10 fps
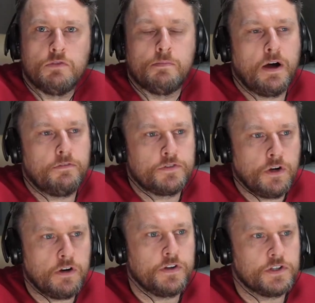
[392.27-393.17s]
about
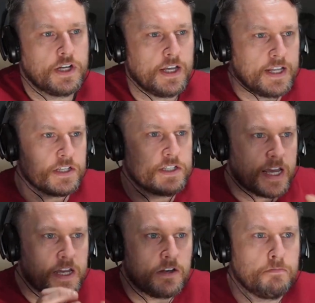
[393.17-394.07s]
photography is you get that
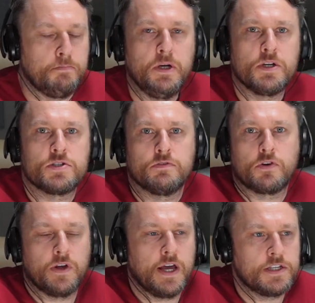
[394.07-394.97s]
second burst of
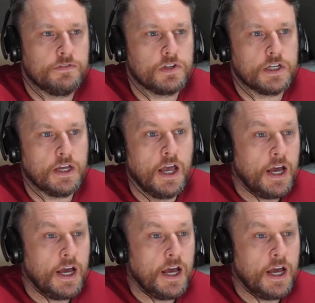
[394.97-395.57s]
creativity.